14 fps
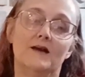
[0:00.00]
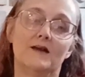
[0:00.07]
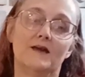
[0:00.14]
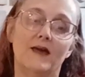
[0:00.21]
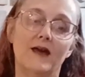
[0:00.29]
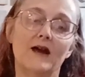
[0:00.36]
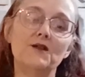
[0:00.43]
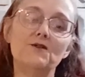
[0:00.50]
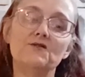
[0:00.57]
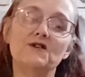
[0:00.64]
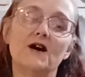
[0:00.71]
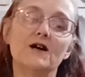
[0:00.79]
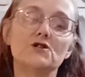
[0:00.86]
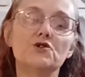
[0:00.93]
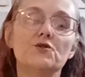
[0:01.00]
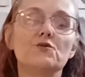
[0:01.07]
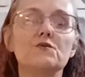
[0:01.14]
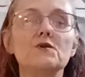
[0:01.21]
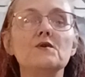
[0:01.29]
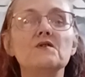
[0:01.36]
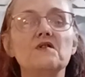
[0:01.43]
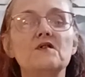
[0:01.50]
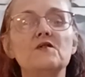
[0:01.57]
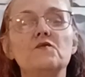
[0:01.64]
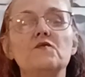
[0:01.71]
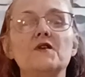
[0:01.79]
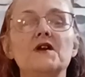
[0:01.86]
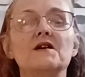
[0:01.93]
Can you touch the roots
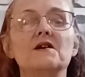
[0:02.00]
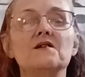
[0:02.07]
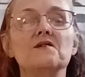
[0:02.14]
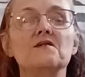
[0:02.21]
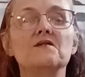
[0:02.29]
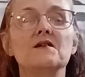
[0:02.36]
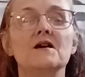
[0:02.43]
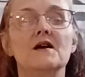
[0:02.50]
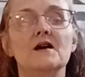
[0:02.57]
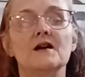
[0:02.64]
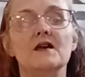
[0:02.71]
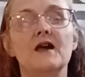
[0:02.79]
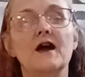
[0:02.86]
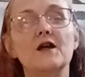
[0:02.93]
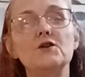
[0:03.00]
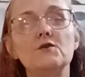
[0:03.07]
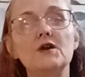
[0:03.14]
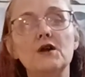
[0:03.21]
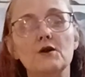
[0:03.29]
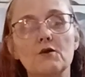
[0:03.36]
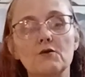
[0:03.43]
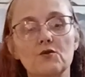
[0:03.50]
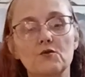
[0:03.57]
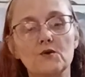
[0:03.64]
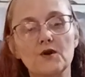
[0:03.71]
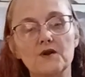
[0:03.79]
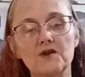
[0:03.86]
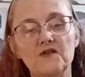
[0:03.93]
that feed us? Can you hear the
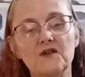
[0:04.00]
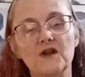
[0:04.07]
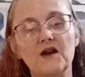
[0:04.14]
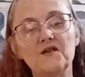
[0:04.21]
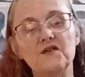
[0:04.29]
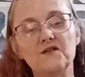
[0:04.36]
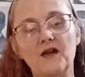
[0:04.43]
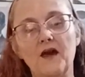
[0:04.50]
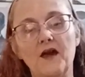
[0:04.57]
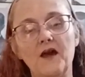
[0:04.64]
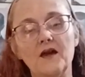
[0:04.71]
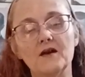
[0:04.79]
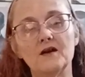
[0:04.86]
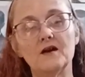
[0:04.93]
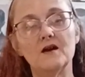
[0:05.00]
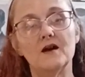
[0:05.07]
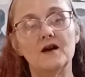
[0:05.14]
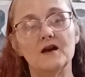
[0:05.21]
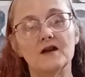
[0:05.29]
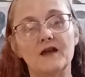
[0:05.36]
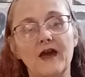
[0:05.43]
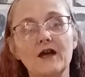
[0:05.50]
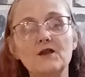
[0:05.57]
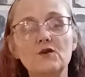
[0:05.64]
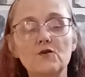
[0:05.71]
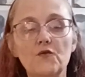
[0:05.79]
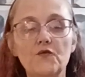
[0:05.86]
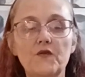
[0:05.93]
words that I say? Can
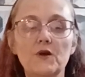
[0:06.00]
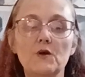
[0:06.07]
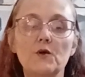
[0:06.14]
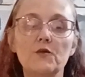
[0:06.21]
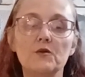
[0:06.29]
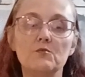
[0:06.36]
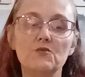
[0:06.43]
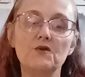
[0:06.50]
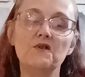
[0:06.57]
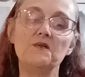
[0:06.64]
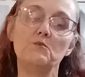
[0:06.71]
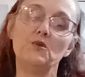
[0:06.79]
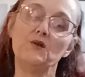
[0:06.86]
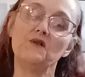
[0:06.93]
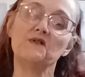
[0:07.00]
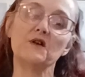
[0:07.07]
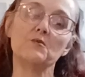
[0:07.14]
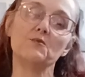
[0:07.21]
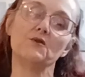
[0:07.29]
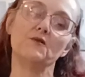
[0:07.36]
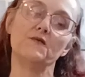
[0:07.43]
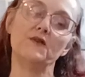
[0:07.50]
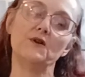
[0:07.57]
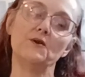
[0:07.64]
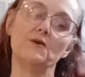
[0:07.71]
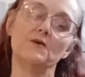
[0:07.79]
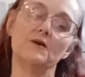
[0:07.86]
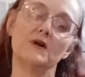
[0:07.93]
you feel the music move
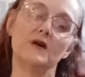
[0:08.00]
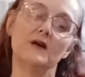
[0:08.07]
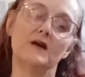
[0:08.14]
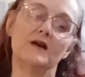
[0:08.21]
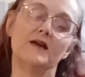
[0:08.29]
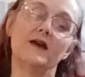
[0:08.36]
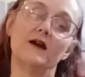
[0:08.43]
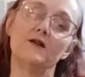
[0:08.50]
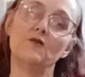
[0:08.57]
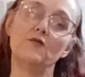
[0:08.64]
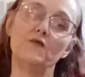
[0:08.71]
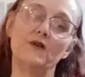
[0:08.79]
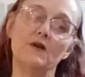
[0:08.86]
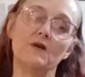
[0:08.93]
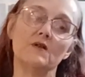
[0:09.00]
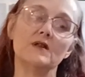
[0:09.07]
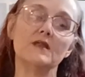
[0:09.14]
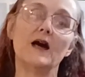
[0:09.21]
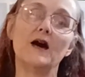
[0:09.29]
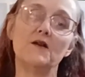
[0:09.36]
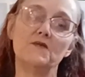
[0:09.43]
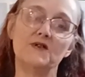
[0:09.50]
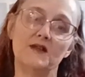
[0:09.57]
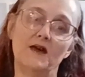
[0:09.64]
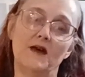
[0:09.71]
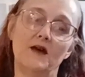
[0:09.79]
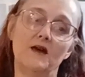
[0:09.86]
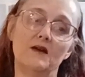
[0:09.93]
you? Can you feel alive
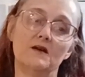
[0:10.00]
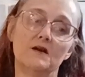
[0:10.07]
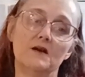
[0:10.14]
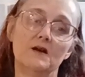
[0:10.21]
today?